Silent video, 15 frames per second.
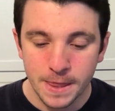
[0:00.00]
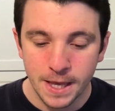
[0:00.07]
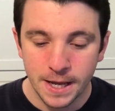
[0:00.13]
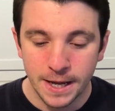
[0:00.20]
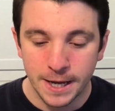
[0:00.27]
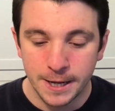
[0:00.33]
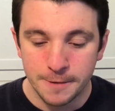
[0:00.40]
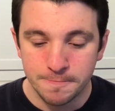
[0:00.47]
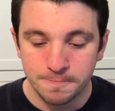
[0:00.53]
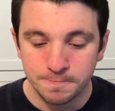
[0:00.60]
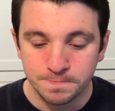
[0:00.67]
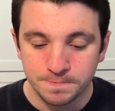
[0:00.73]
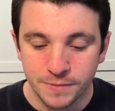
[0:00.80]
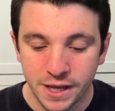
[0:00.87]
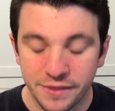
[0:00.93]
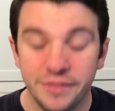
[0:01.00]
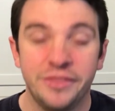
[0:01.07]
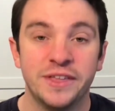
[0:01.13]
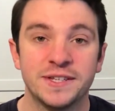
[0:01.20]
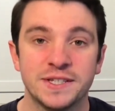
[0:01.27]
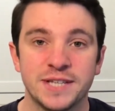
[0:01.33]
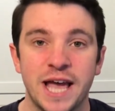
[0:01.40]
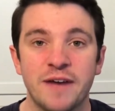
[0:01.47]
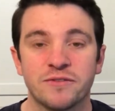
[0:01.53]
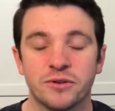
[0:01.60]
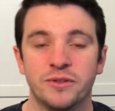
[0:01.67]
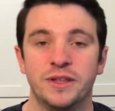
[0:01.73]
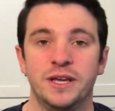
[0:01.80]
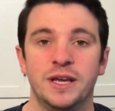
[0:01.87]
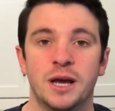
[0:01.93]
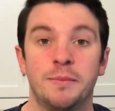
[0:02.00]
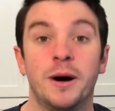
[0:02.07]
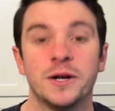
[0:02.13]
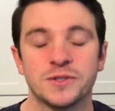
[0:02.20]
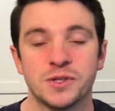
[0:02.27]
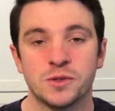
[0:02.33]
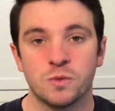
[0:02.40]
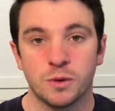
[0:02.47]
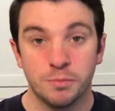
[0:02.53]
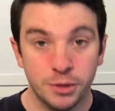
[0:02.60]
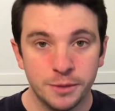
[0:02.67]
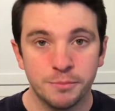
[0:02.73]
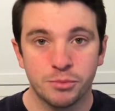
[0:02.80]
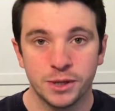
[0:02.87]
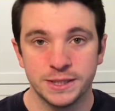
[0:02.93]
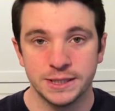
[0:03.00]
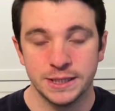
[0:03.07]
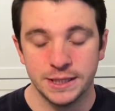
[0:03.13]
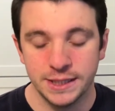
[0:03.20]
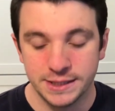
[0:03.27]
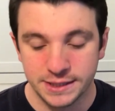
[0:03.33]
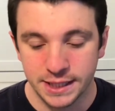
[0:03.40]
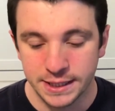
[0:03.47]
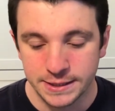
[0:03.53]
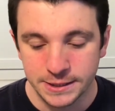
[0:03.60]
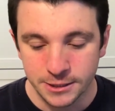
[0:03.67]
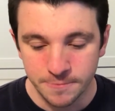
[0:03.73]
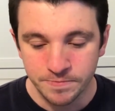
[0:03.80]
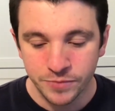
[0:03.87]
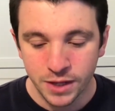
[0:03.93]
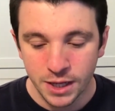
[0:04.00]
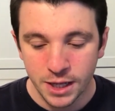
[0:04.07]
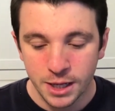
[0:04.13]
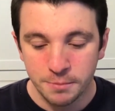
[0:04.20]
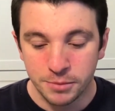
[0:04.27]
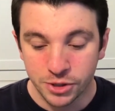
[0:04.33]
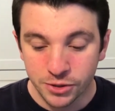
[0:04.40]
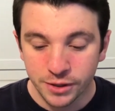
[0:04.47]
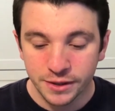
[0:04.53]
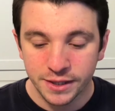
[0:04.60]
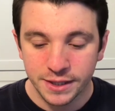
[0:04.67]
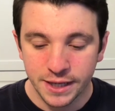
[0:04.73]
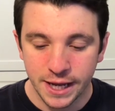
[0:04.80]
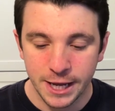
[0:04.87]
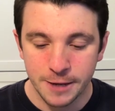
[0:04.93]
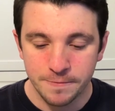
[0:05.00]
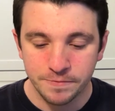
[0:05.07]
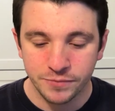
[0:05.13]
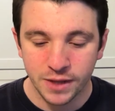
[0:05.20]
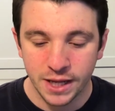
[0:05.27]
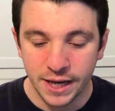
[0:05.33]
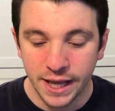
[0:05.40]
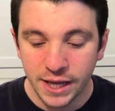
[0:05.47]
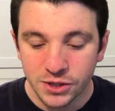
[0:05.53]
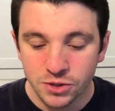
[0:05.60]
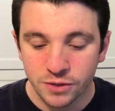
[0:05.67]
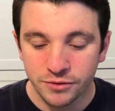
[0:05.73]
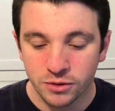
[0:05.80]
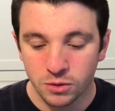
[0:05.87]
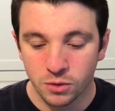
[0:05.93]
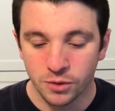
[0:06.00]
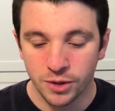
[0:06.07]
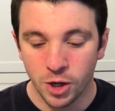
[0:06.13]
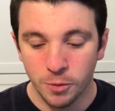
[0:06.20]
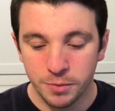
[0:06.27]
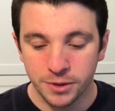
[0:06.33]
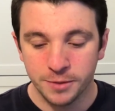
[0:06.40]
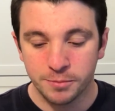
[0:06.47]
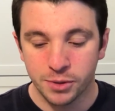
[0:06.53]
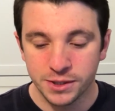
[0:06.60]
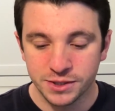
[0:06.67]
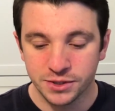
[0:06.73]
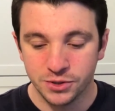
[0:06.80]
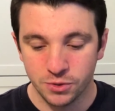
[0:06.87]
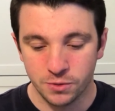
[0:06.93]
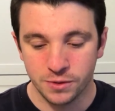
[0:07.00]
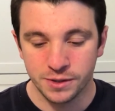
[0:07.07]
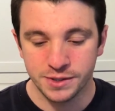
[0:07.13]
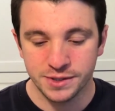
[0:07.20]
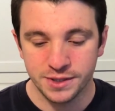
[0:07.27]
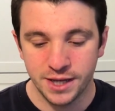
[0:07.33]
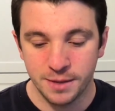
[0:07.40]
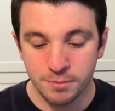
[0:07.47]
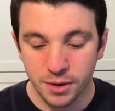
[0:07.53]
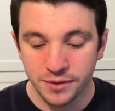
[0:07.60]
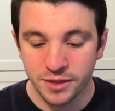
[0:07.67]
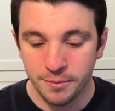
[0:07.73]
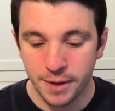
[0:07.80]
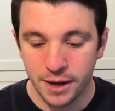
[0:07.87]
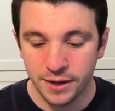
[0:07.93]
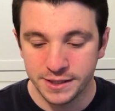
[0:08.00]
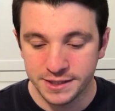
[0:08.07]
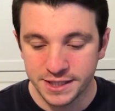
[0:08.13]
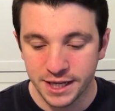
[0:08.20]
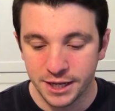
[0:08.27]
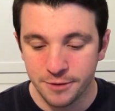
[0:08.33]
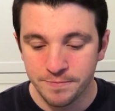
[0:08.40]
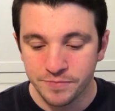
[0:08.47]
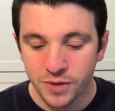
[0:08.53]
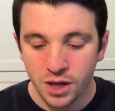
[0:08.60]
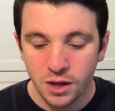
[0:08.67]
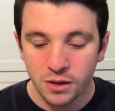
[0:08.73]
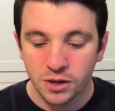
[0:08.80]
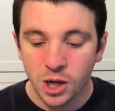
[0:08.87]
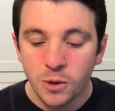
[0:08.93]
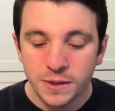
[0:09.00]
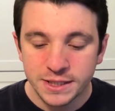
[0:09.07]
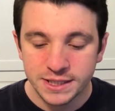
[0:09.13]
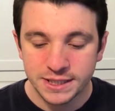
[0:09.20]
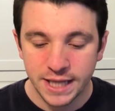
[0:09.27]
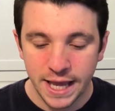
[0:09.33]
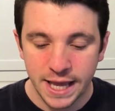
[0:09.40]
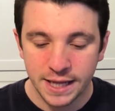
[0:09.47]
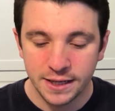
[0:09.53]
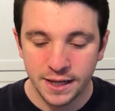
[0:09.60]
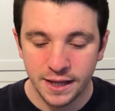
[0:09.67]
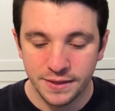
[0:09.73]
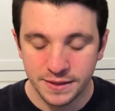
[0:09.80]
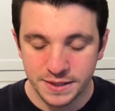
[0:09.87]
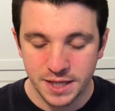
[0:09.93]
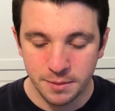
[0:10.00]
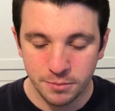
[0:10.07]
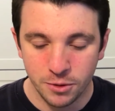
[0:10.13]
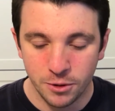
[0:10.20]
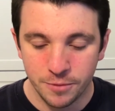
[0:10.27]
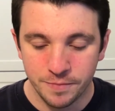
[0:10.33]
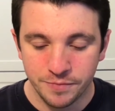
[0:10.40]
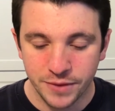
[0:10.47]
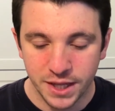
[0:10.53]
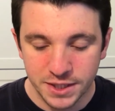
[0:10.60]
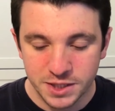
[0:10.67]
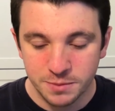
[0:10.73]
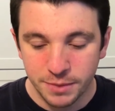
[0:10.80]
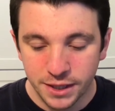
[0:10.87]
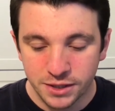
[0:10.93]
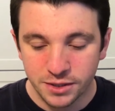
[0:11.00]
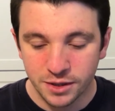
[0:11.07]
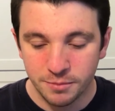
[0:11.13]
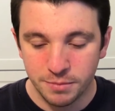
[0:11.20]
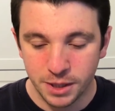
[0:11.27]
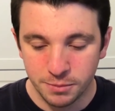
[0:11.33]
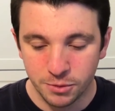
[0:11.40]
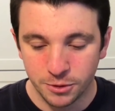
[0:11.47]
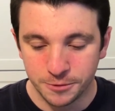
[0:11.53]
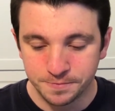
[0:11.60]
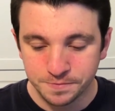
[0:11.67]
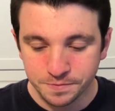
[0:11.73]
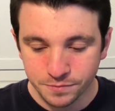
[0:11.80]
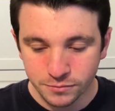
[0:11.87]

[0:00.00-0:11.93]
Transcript: And this is after the apostles were put in prison. It says, "But during the night, an angel of the Lord opened the prison doors and brought them out and said, 'Go and stand in the temple and speak to the people